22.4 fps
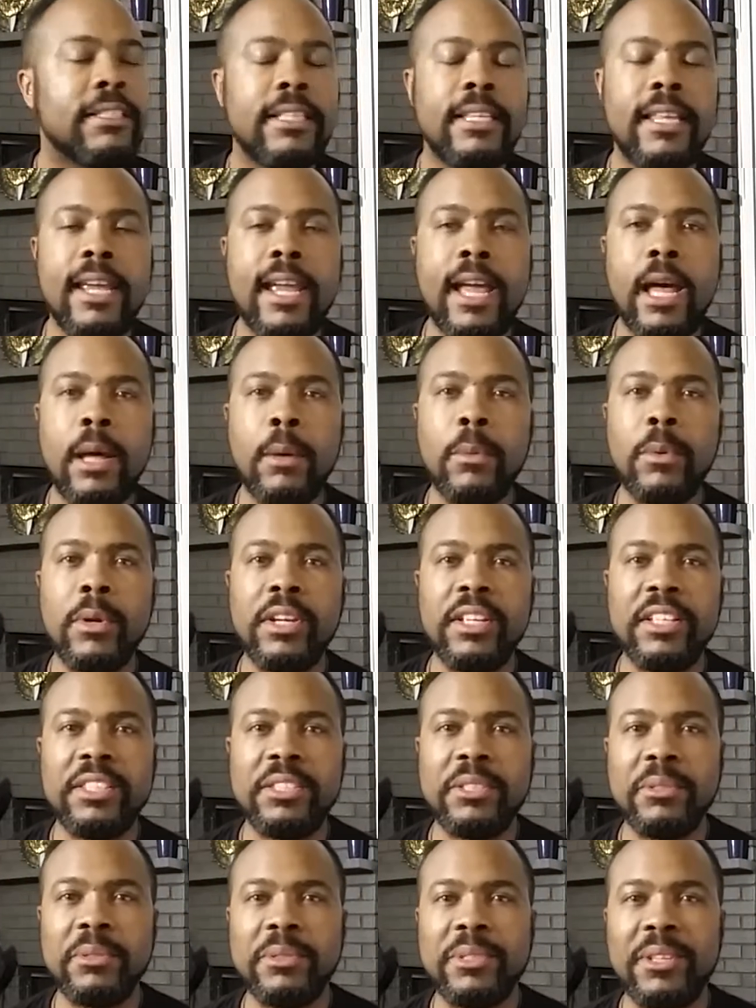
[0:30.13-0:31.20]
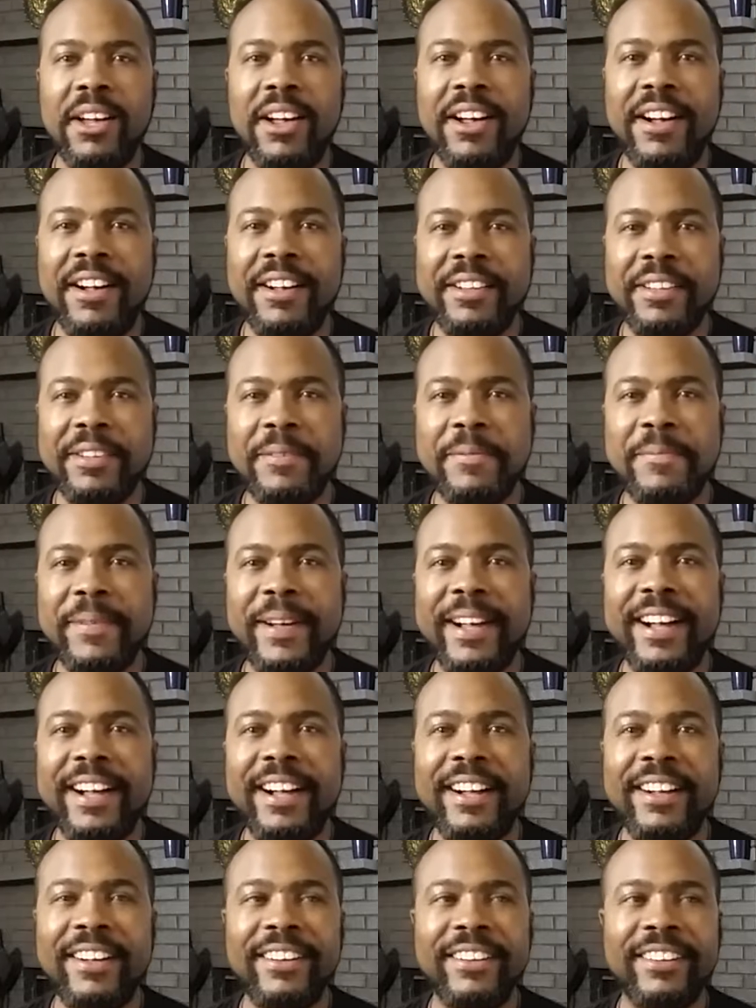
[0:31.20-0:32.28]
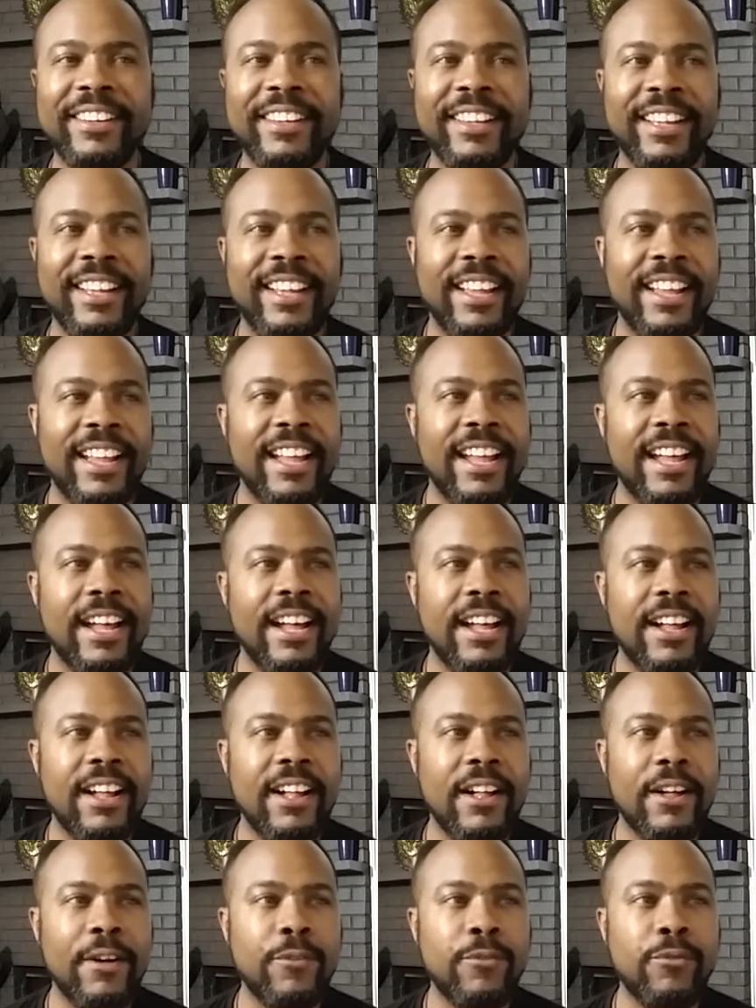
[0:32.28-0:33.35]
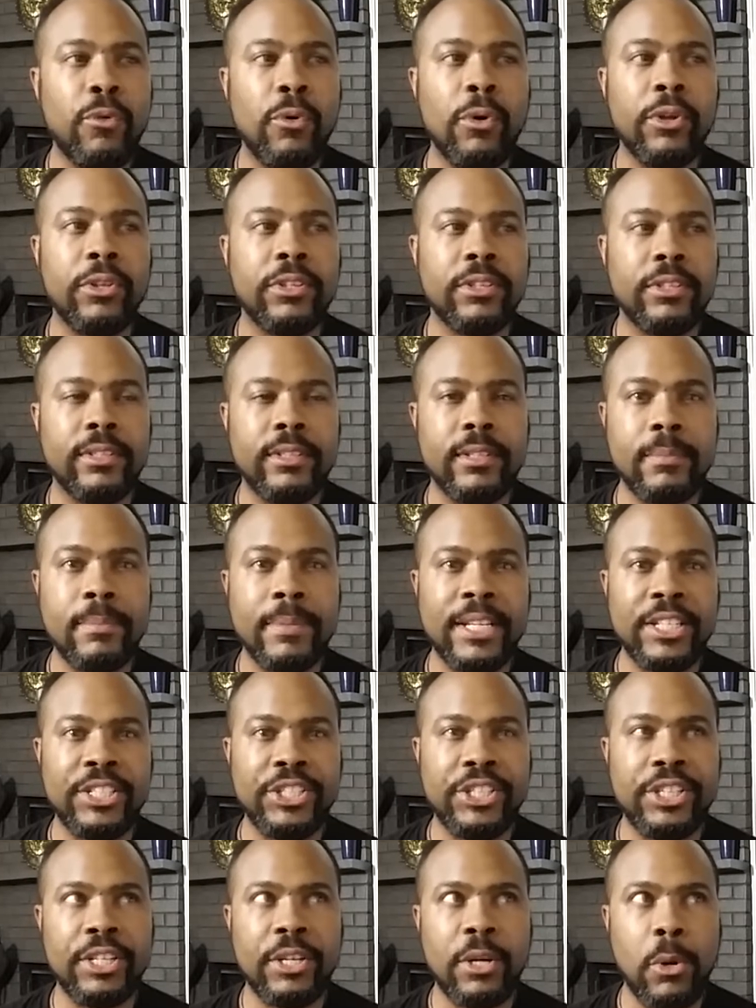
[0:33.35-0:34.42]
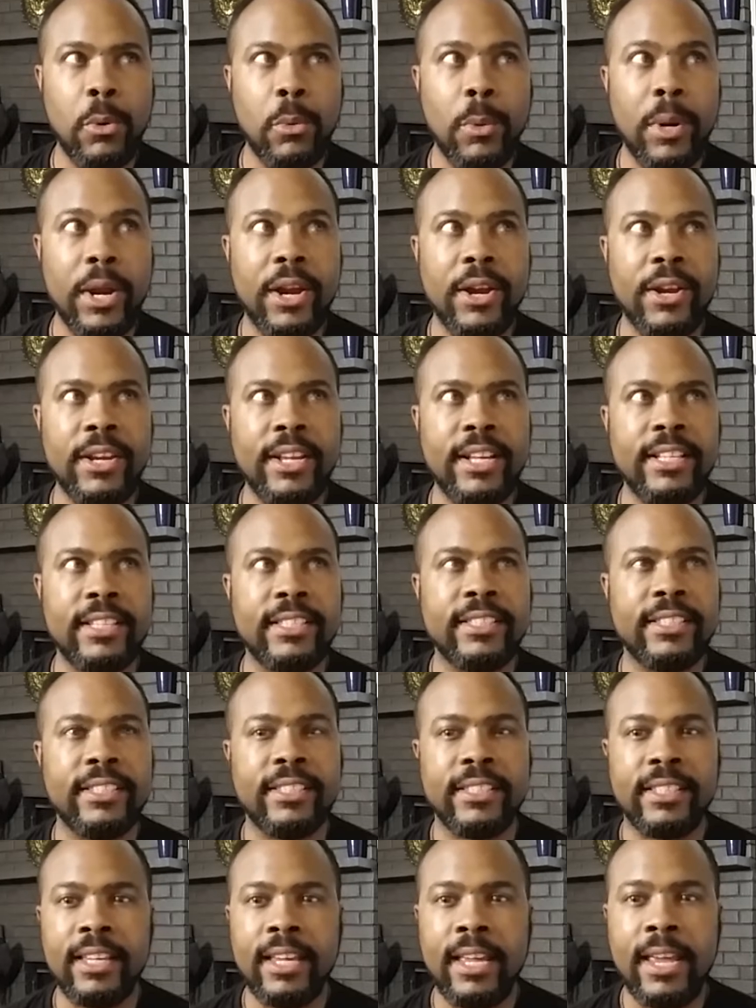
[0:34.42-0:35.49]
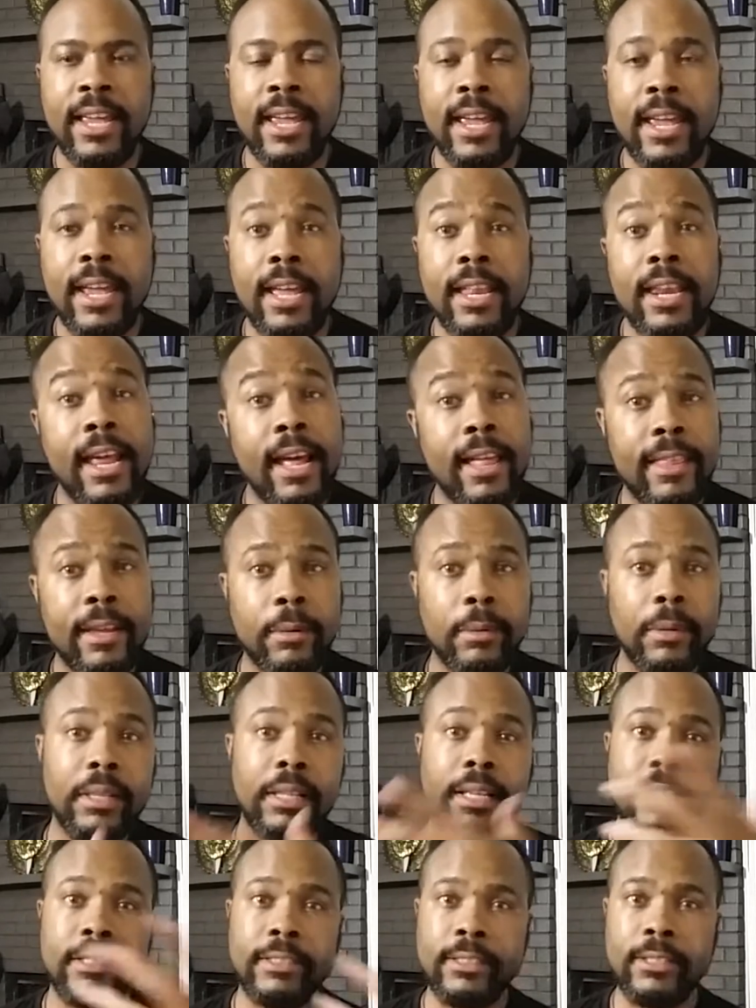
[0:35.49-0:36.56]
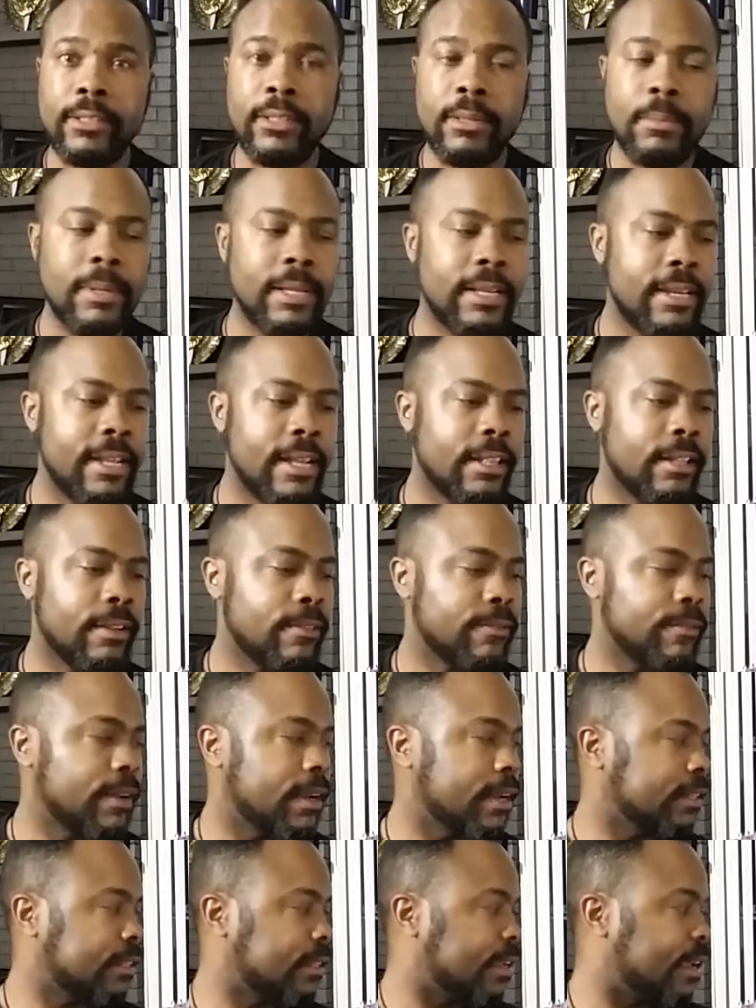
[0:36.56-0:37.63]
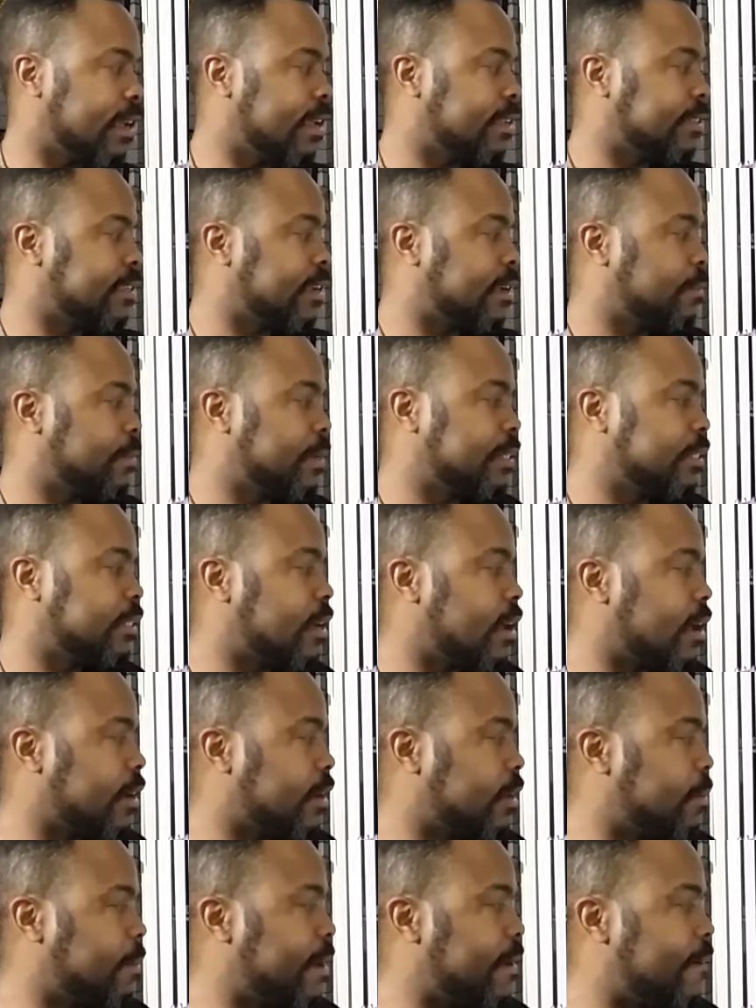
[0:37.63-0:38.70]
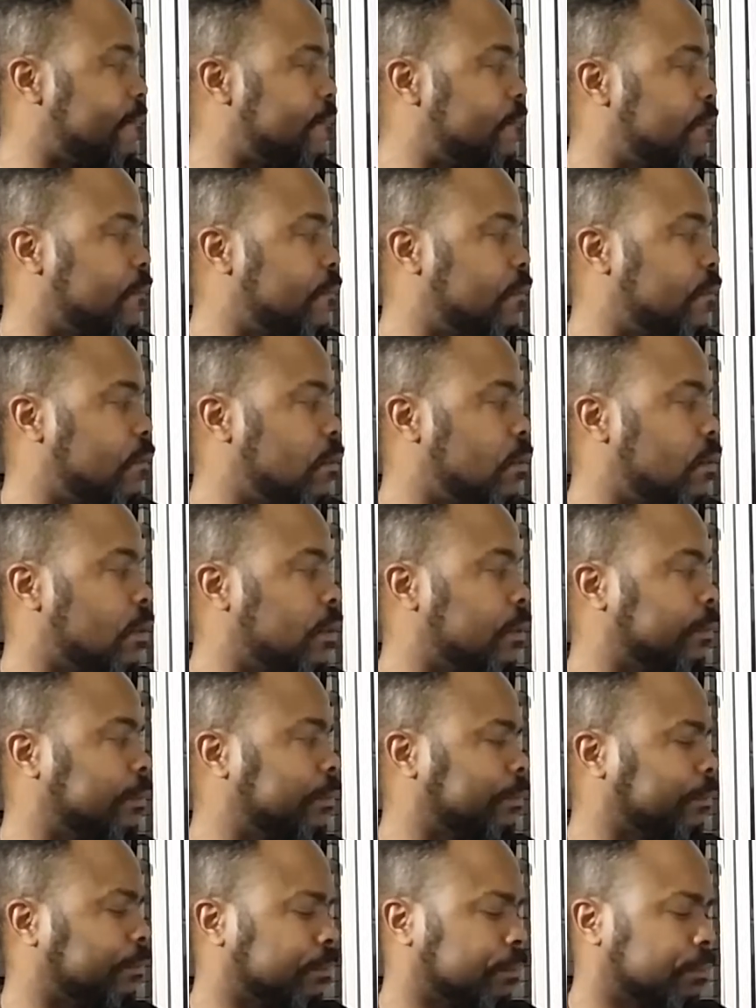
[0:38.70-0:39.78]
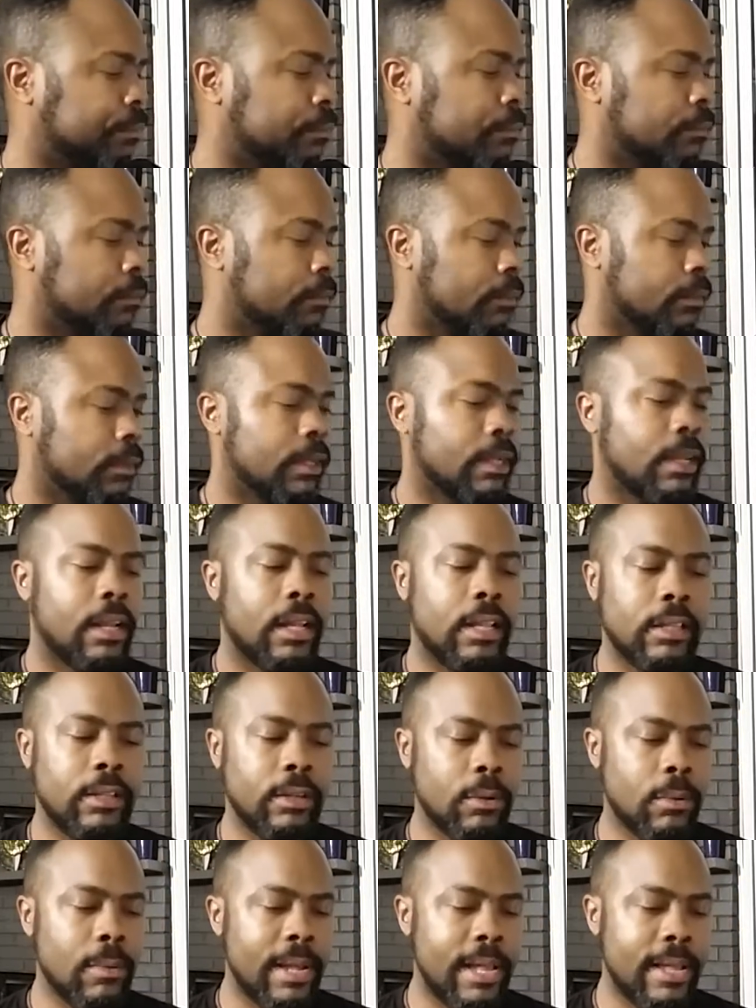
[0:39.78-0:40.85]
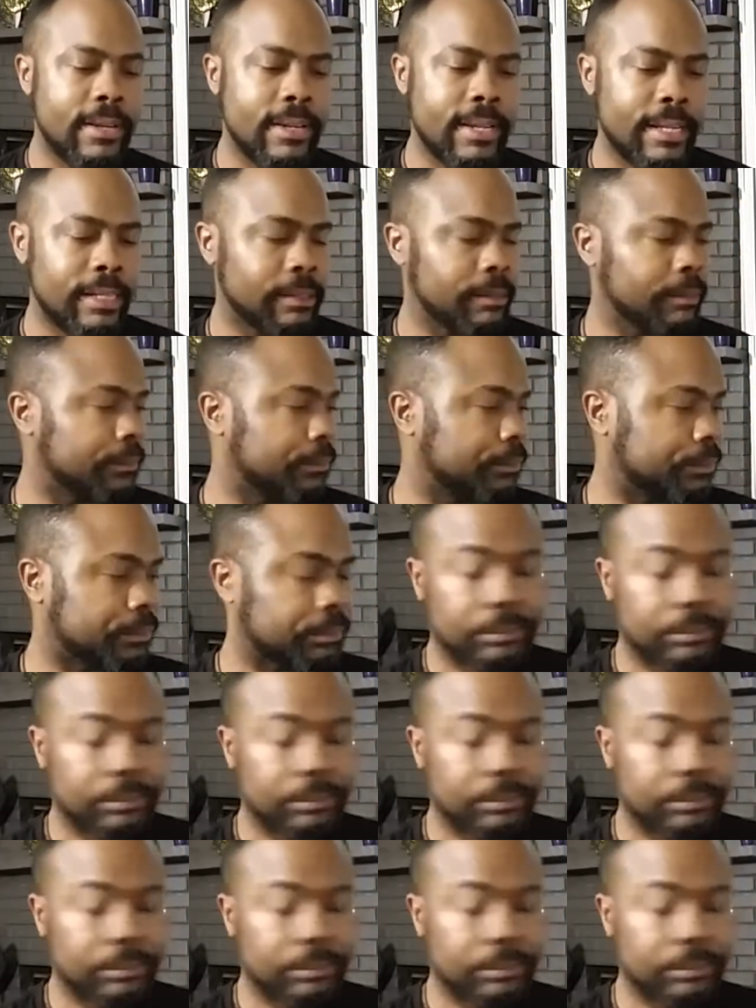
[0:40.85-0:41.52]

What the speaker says: Today I wanted to talk about fourth dimension awareness and how that relates to the Mandela effect, as I've been talking about for a little while now.